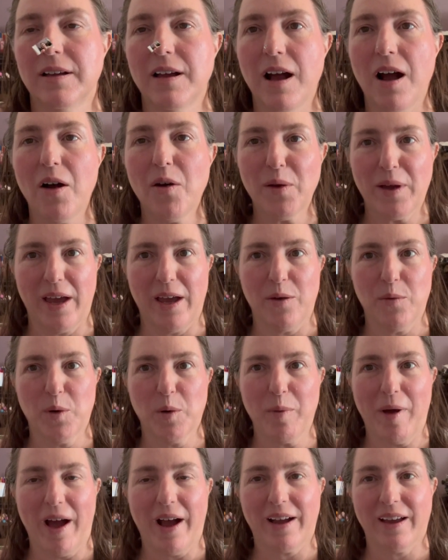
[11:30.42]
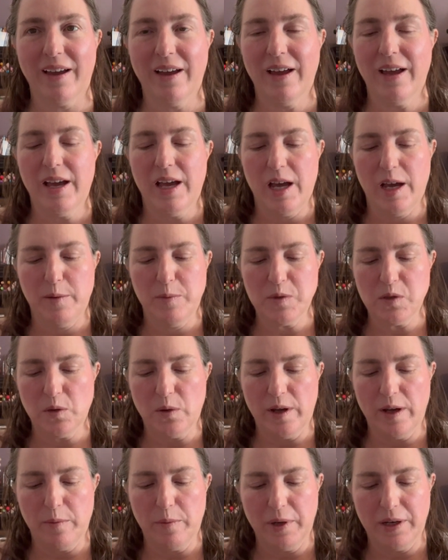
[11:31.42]
Okay, we're back. So
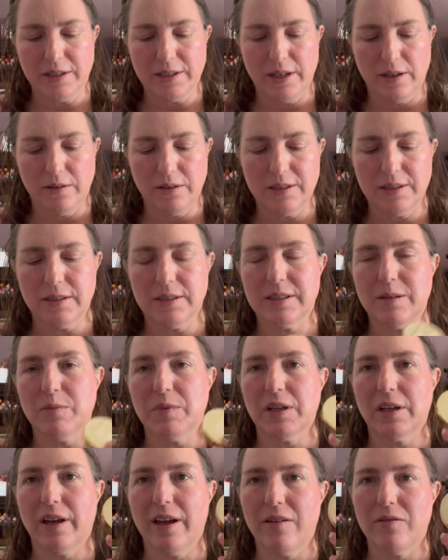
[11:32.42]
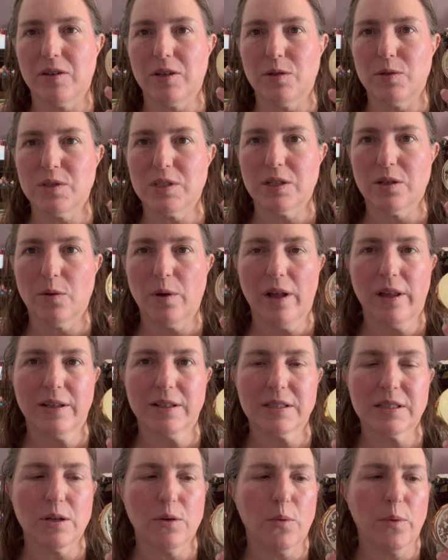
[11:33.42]
I picked out, this is something I haven't used in a while,
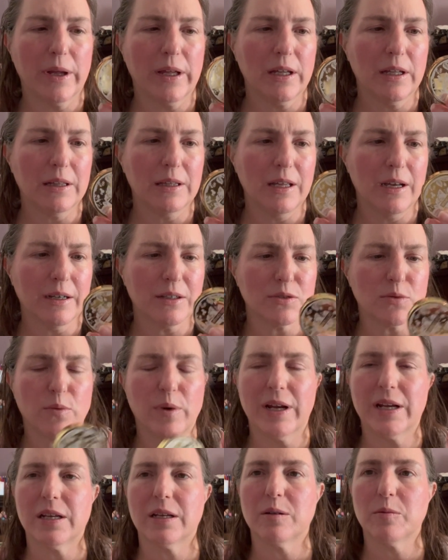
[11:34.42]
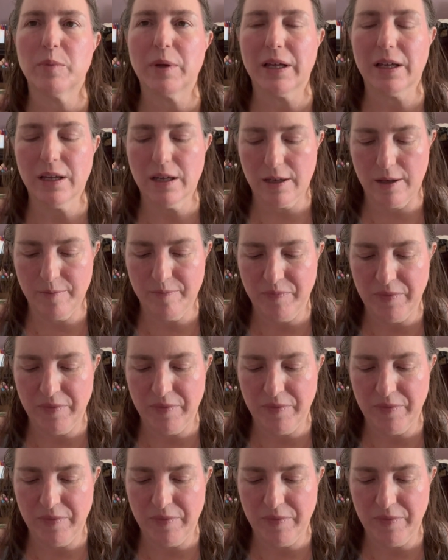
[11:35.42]
it's the Winky Lux Radiant Pink.